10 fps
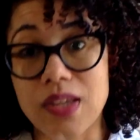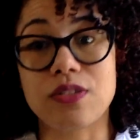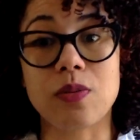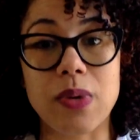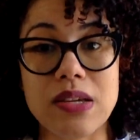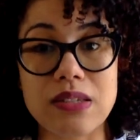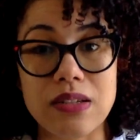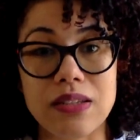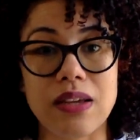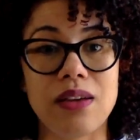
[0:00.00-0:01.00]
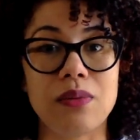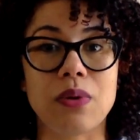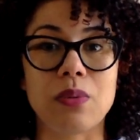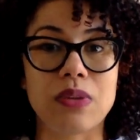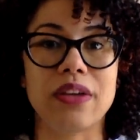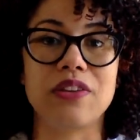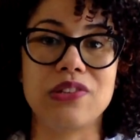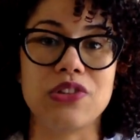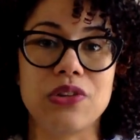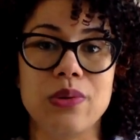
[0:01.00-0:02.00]
So basically, what I would like you
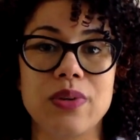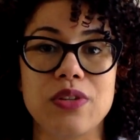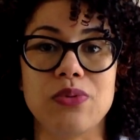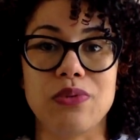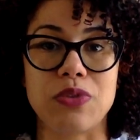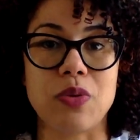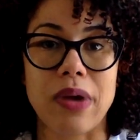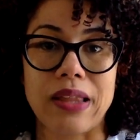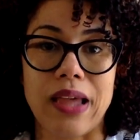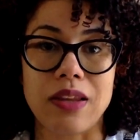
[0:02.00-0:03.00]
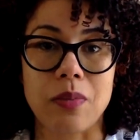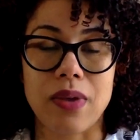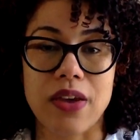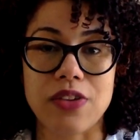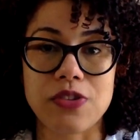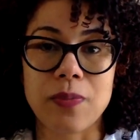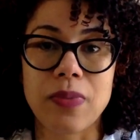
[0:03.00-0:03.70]
to do is review my landing page.